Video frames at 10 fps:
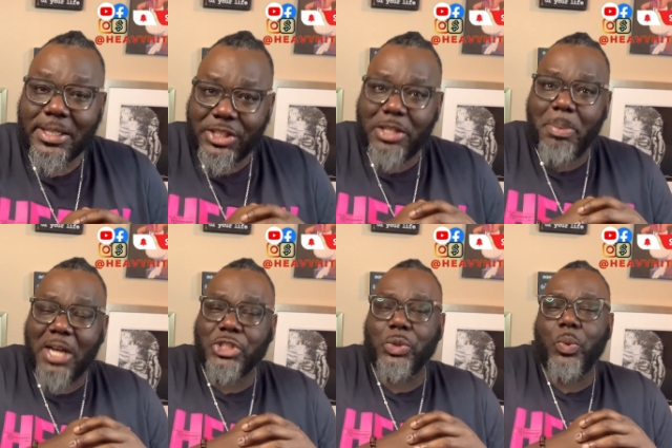She by
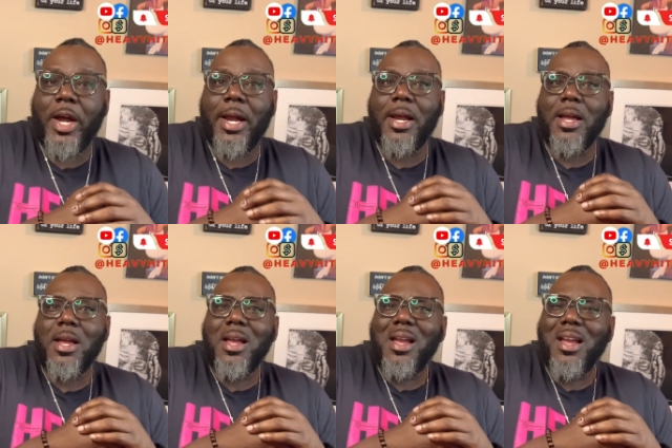Sheree,
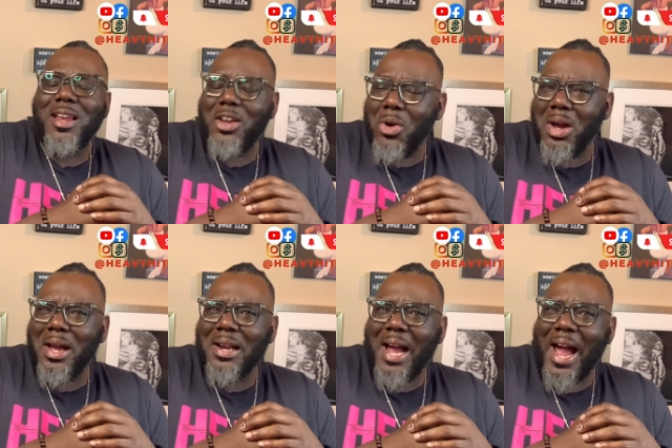you
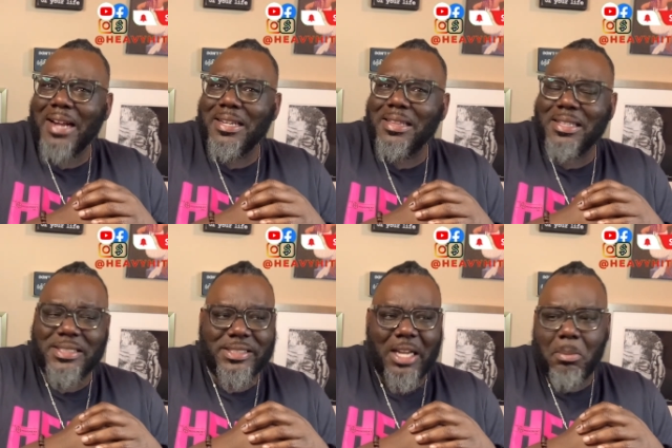concocted
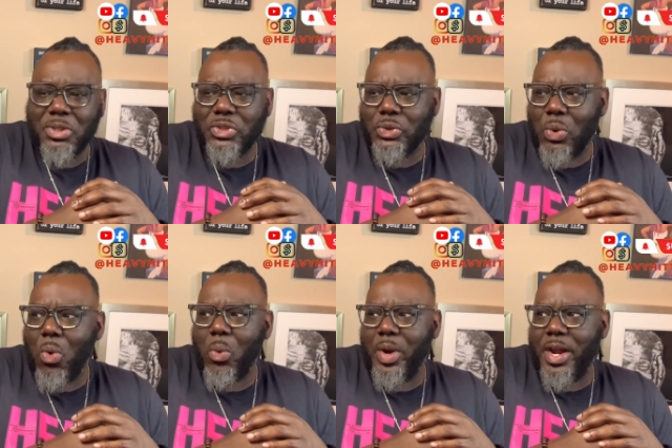this summer
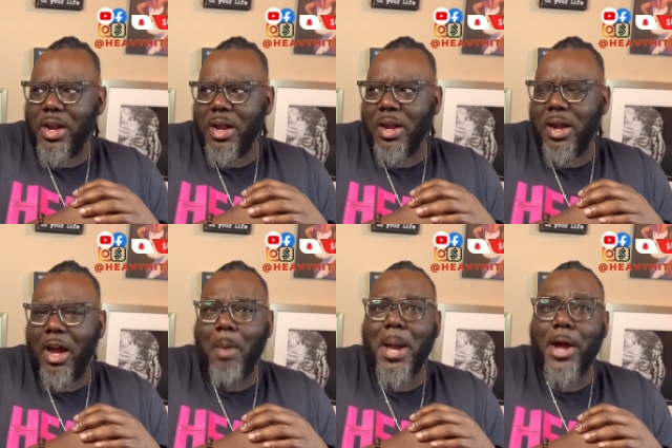story
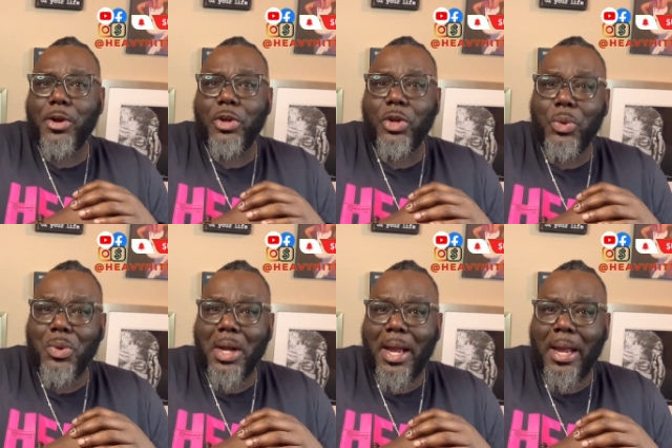about
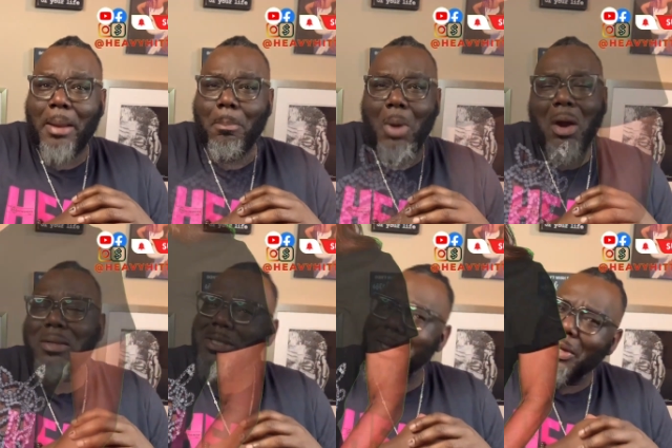you and
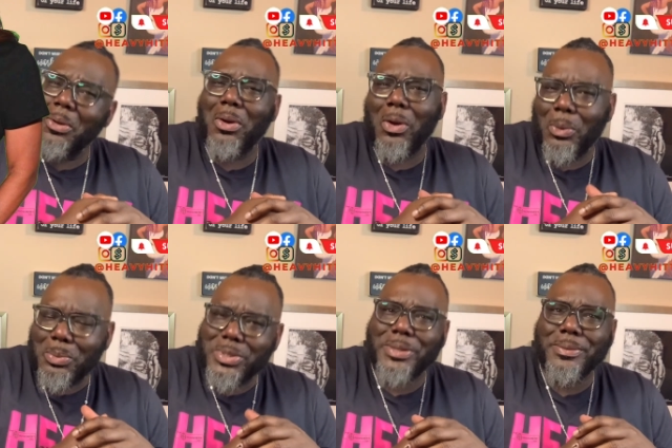Martell
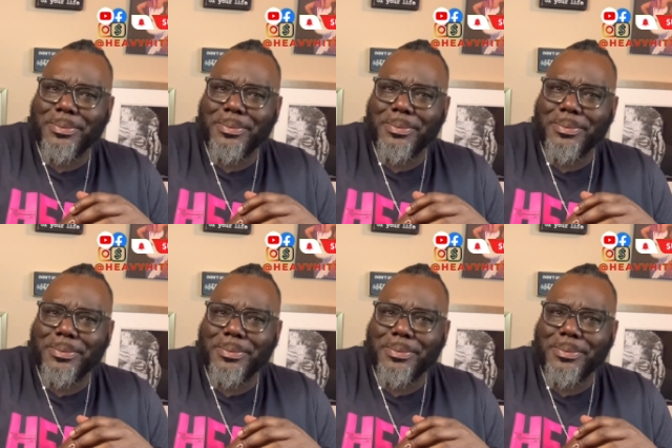Holt.